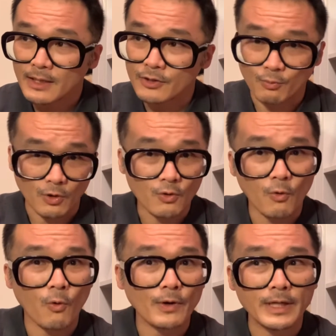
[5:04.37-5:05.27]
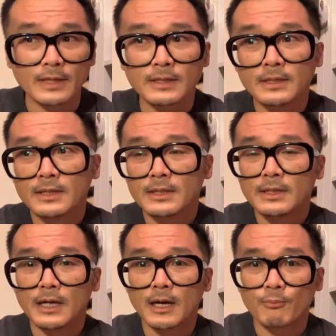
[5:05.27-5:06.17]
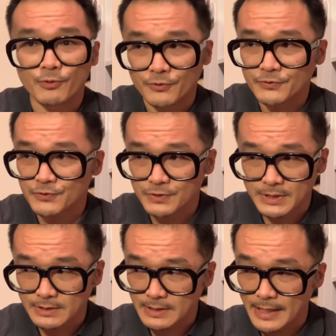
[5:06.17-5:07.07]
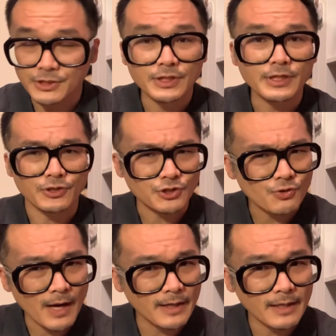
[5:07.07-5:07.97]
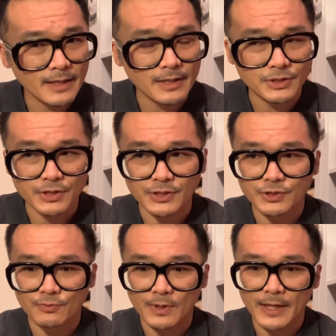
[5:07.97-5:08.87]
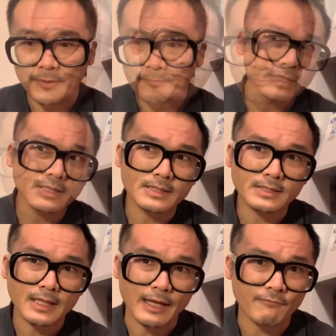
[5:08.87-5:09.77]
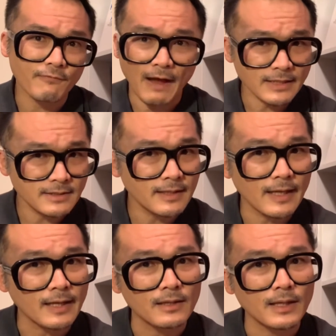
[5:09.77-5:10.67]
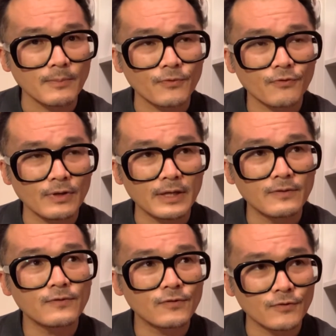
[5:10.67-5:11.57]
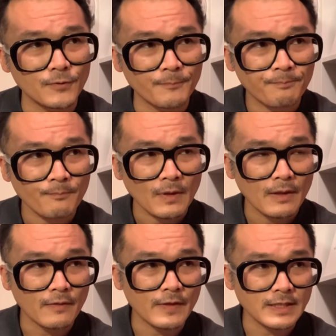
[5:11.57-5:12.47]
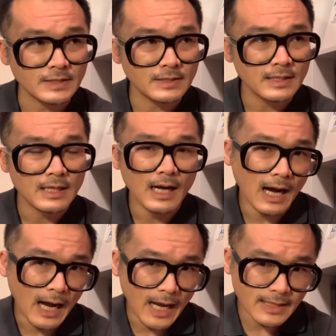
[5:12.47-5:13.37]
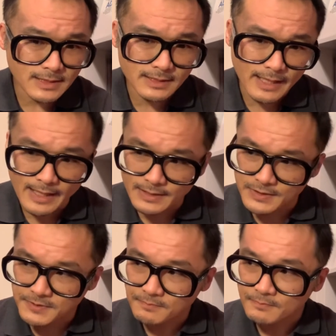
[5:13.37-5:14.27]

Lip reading: the recording producers and engineers trying to get it just right. This is a fascinating glimpse into this high-stakes